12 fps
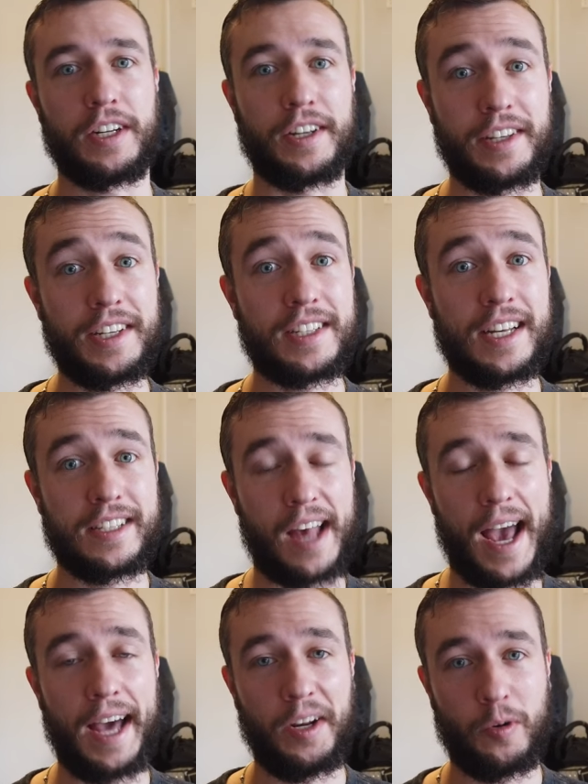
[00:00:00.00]
It at least has
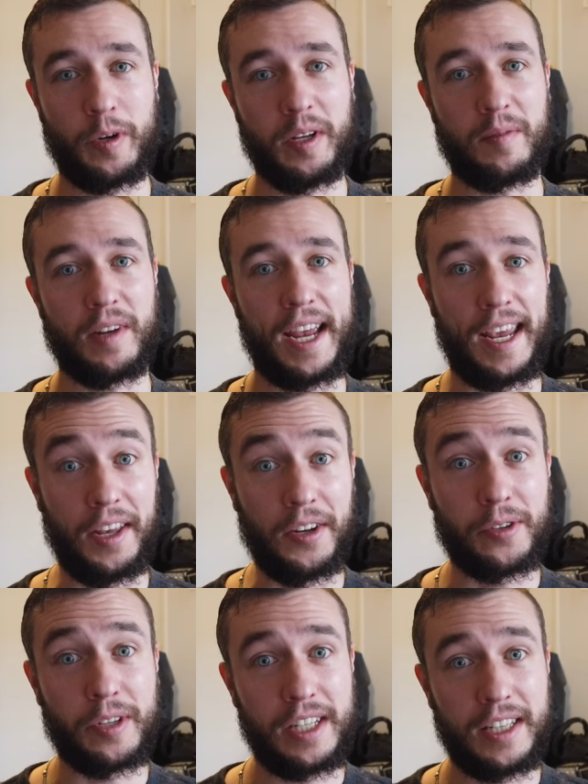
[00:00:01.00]
adequate
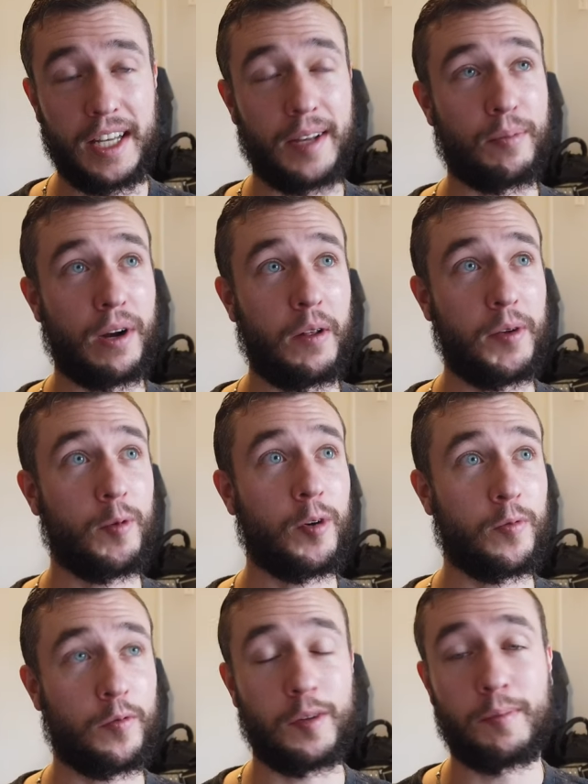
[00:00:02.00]
handling that probably
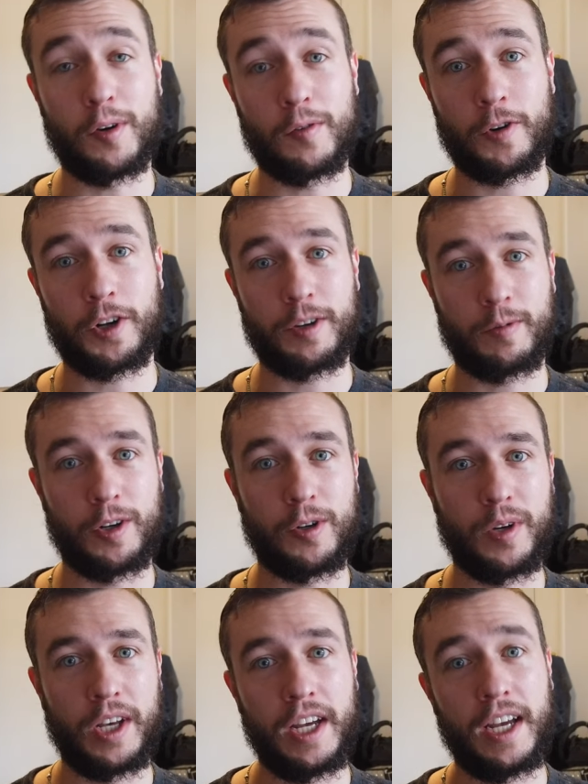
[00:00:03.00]
won't flip over on the
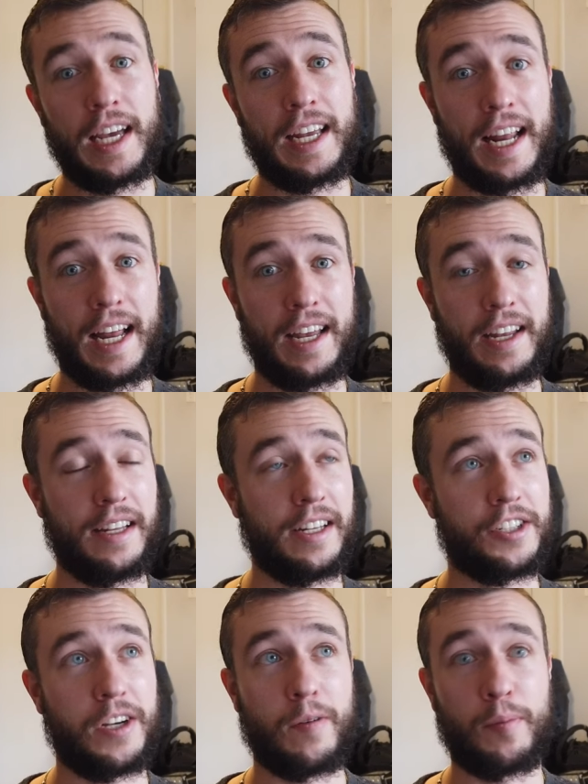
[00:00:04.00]
road, and
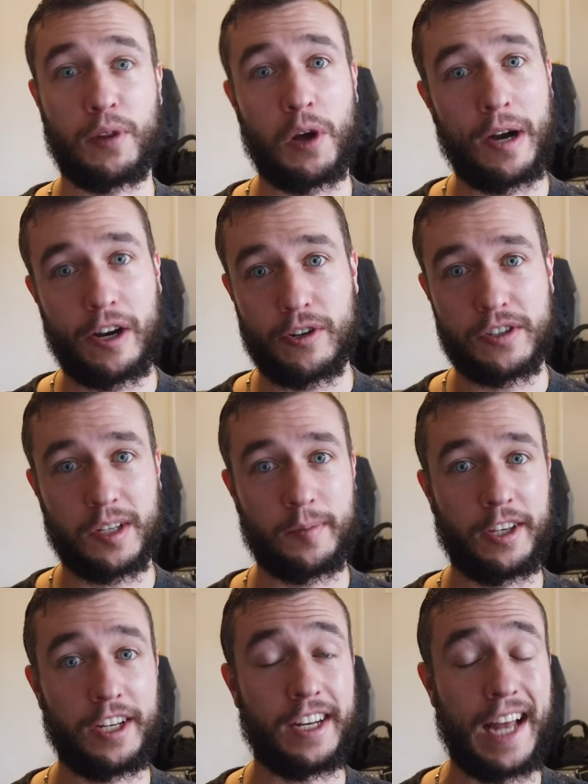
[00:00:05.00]
unless you have a blowout or
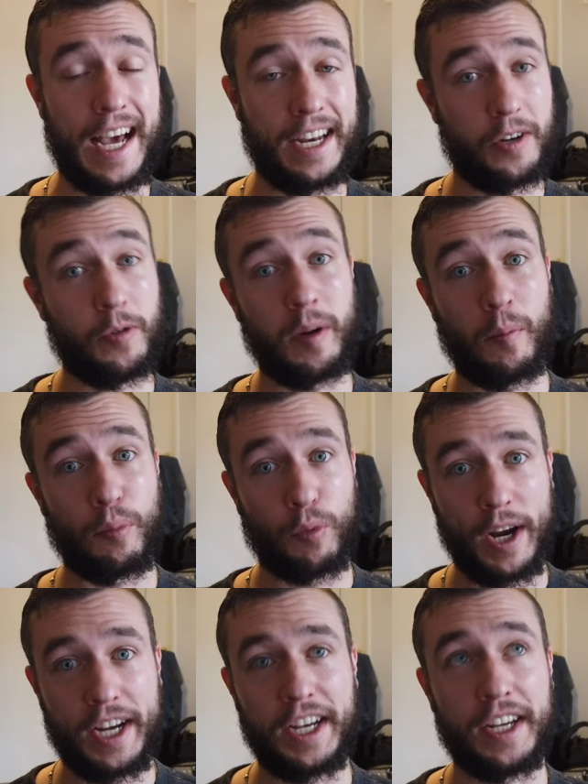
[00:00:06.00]
something, and adequate
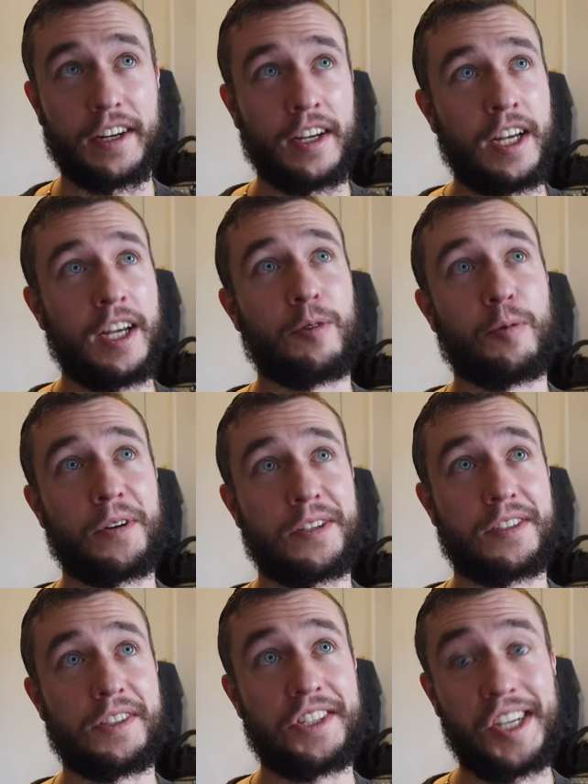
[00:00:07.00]
braking.
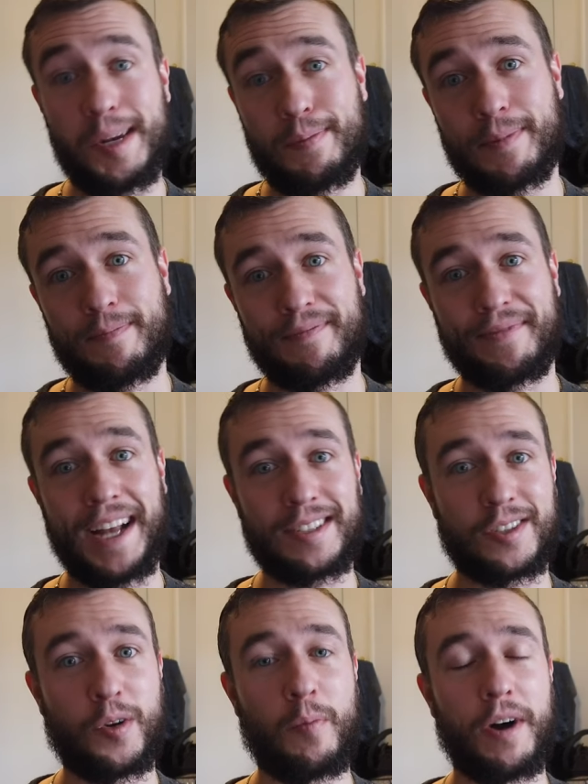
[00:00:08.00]
Whereas the Jeep,
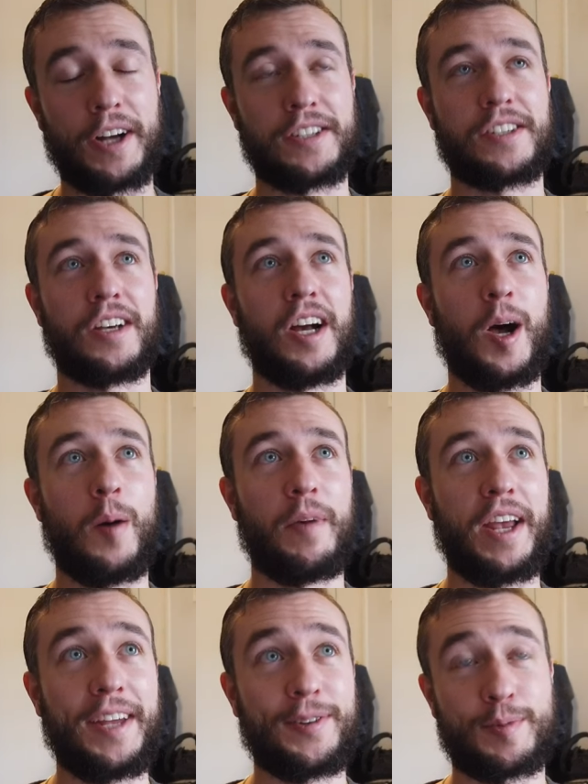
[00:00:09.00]
not so much.
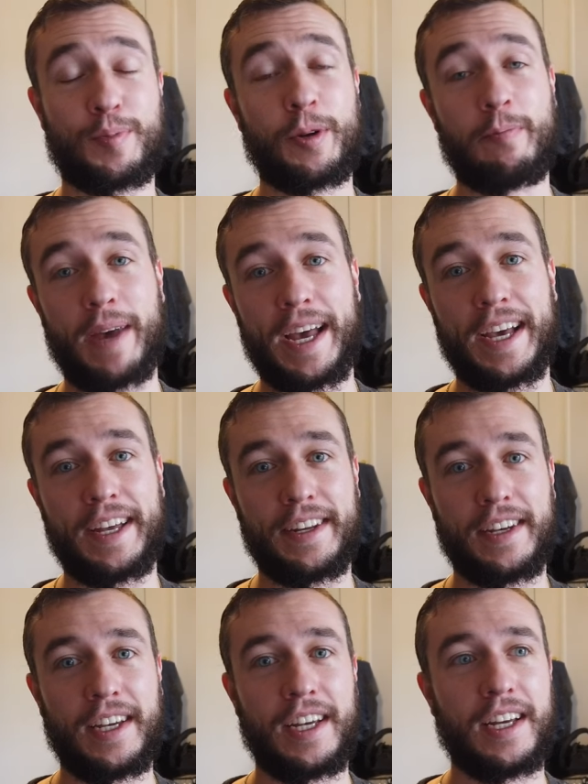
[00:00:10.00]
It handles pretty bad,
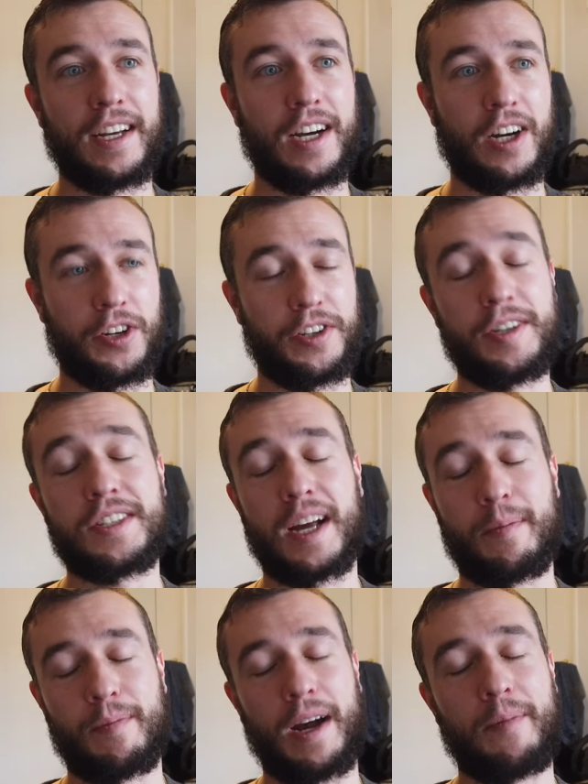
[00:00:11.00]
or at least
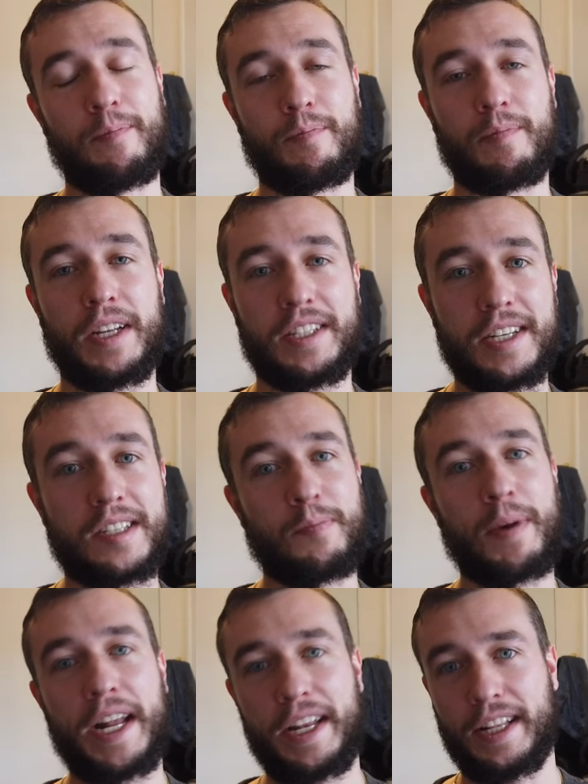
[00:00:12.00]
I'm
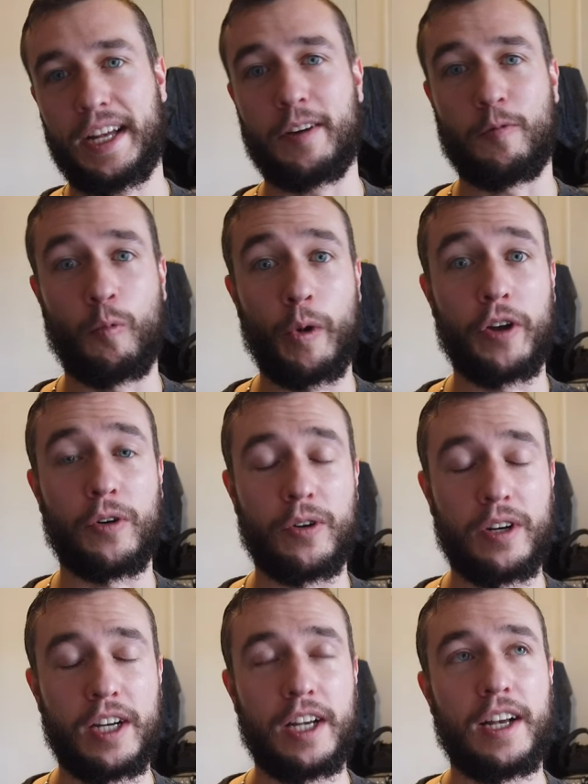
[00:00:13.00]
anticipating that it
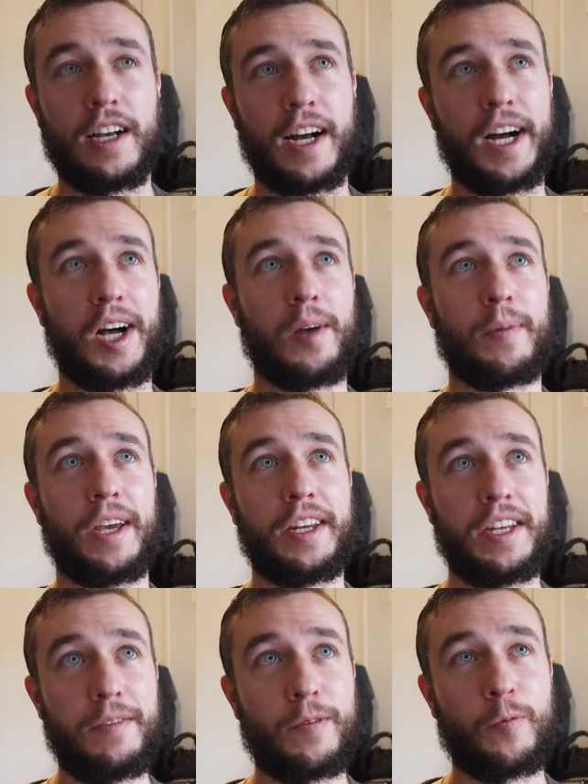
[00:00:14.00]
will. And
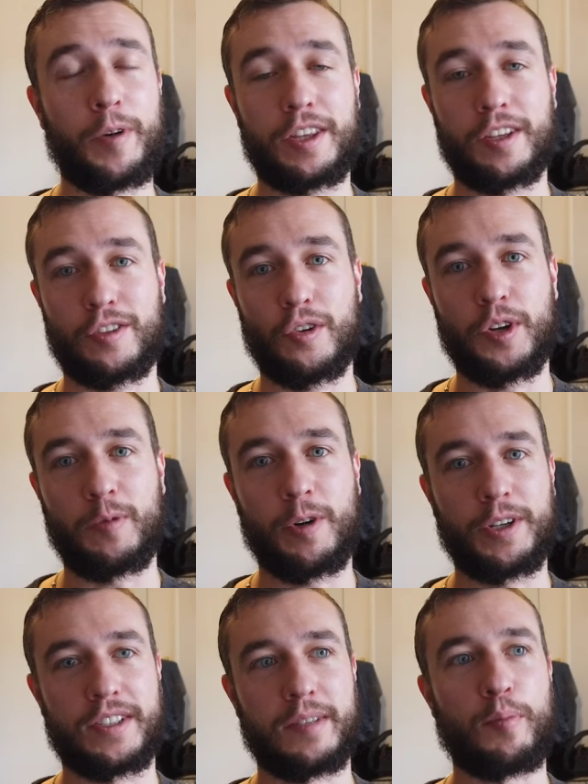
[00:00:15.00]
even with the
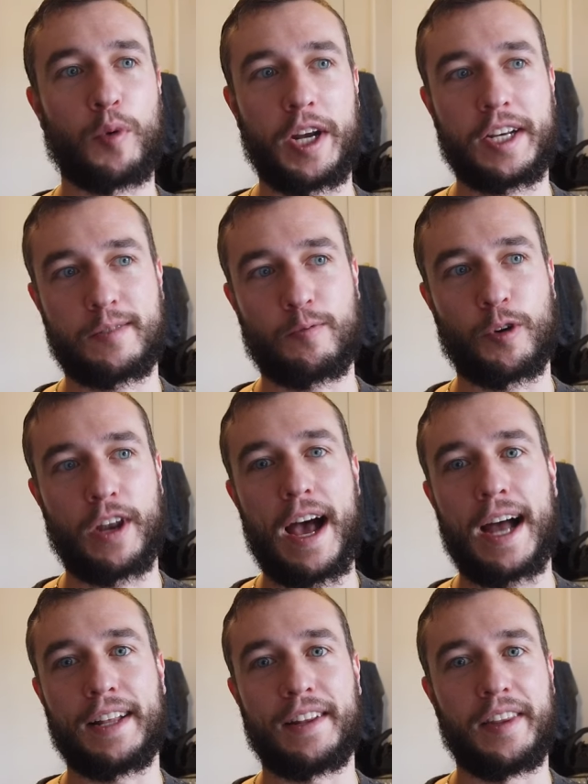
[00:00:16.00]
31s, the brakes were
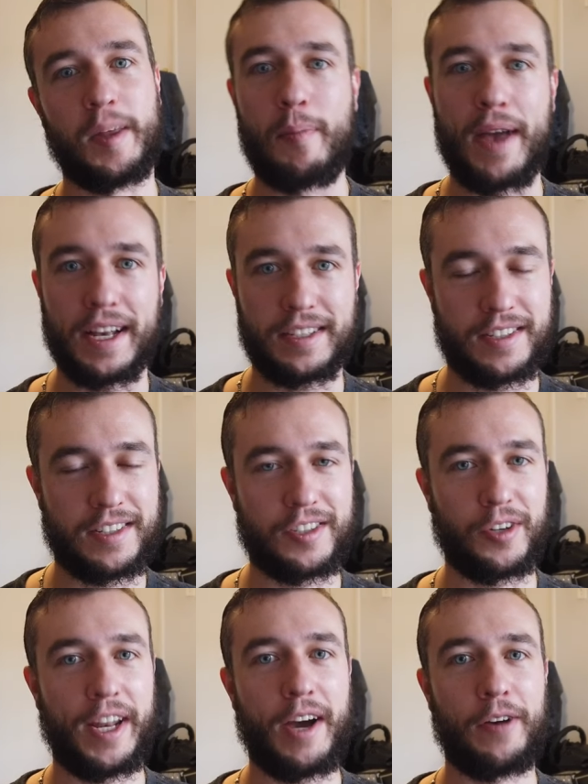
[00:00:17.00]
not the best.
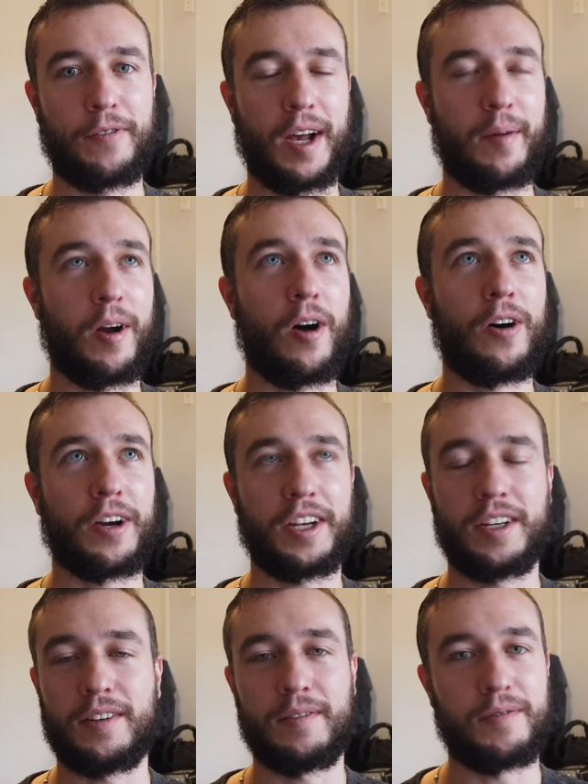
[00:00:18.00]
So now I've got
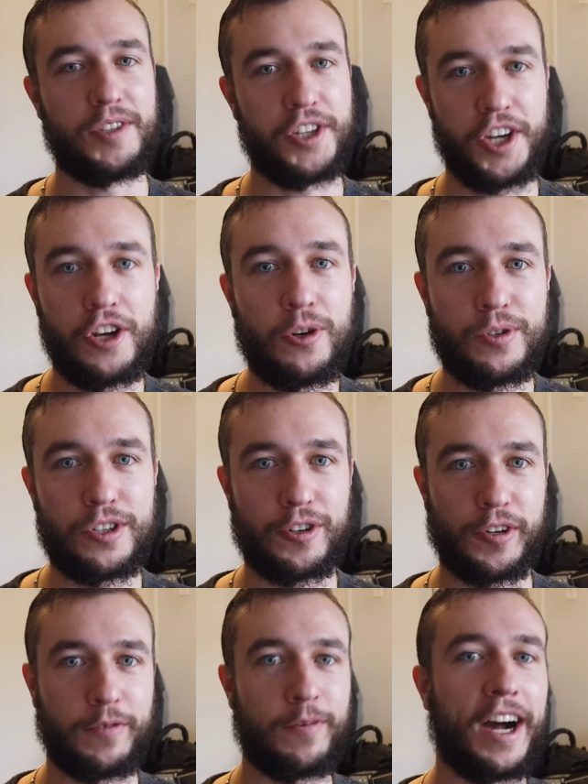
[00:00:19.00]
honking huge
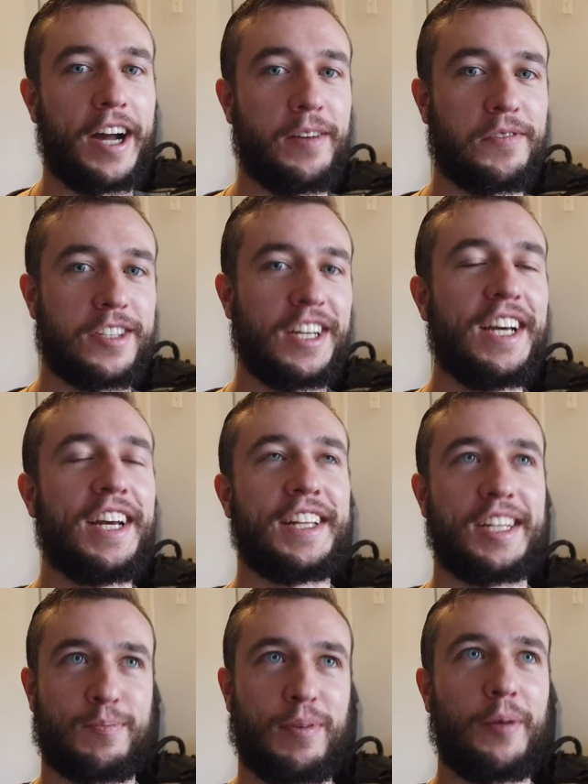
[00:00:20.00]
35s.
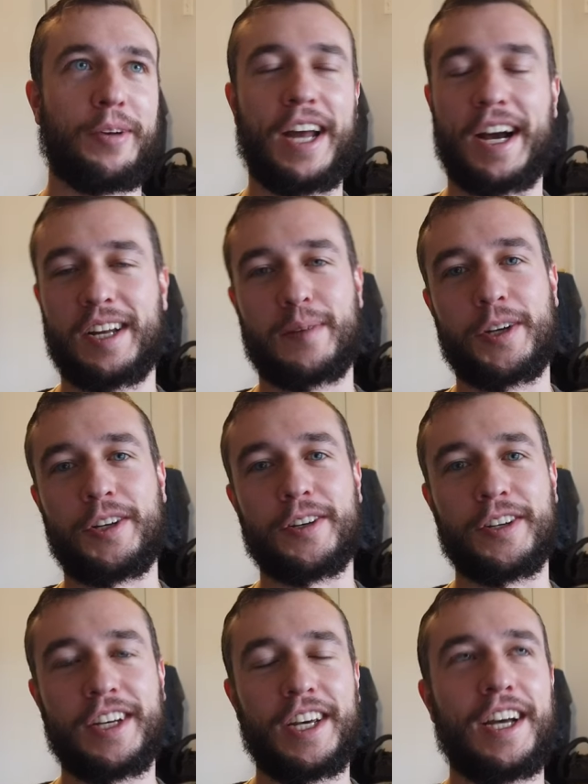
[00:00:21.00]
That's probably not going to be good.